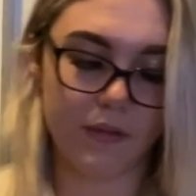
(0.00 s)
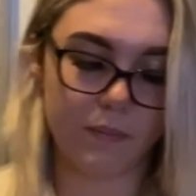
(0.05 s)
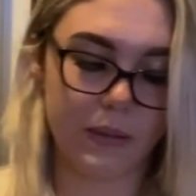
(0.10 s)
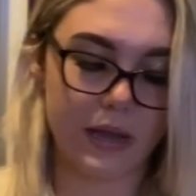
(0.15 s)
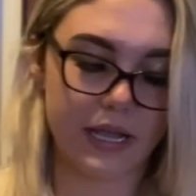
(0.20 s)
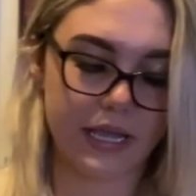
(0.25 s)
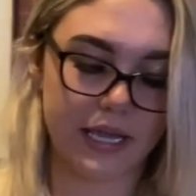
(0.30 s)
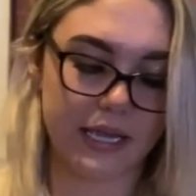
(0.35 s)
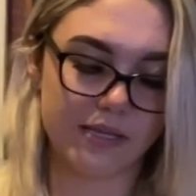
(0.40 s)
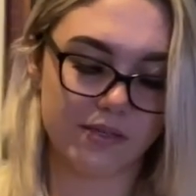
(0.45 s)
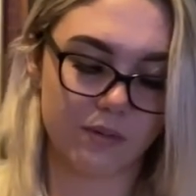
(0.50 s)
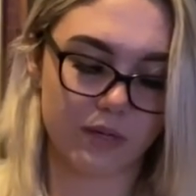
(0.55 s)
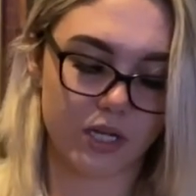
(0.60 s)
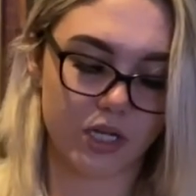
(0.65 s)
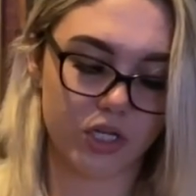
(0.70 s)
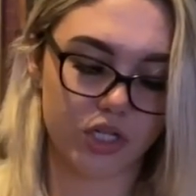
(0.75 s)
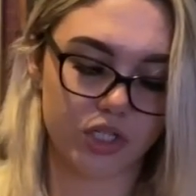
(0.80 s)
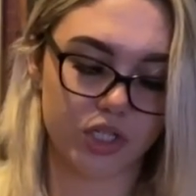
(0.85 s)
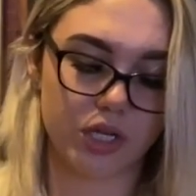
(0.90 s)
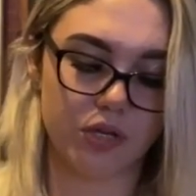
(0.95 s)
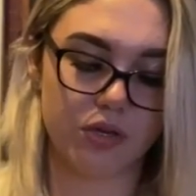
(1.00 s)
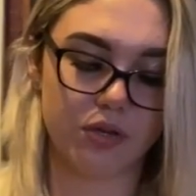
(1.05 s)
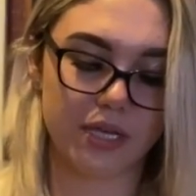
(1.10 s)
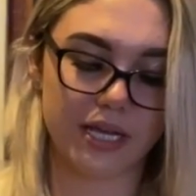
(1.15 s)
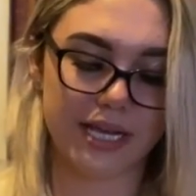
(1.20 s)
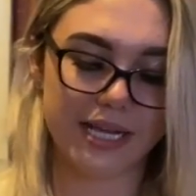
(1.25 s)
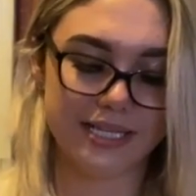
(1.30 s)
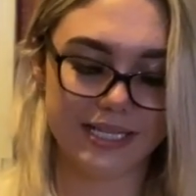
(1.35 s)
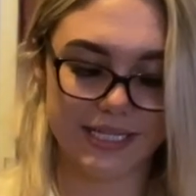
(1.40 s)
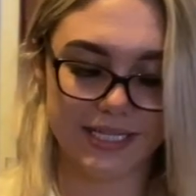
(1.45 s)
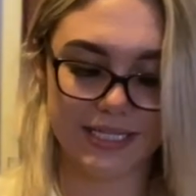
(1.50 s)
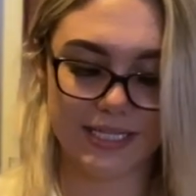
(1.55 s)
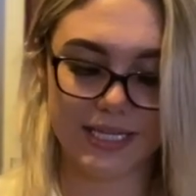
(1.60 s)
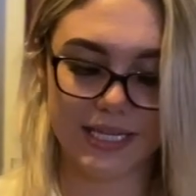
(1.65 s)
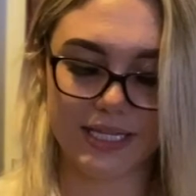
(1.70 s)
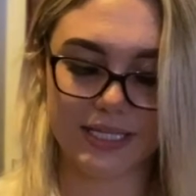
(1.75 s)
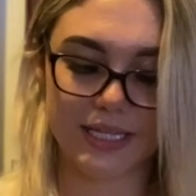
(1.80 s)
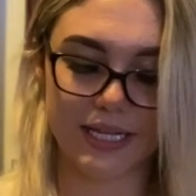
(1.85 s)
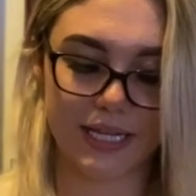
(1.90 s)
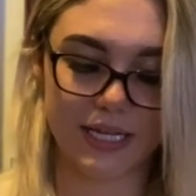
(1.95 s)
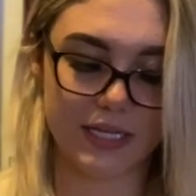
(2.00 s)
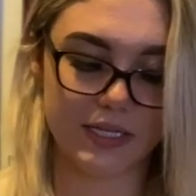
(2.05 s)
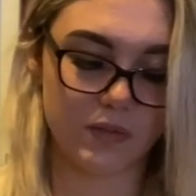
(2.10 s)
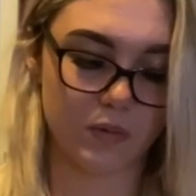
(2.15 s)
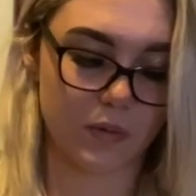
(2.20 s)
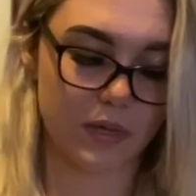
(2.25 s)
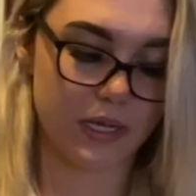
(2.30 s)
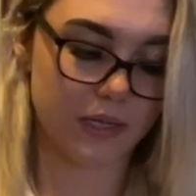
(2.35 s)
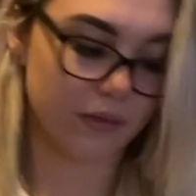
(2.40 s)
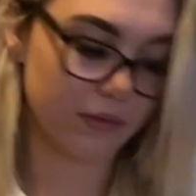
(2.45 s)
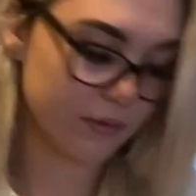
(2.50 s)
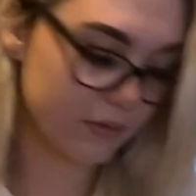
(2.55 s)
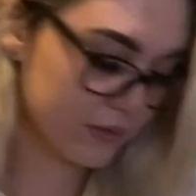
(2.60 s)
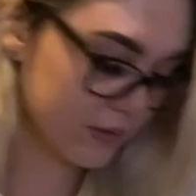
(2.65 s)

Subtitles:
of the packet so I can show you guys in detail as well.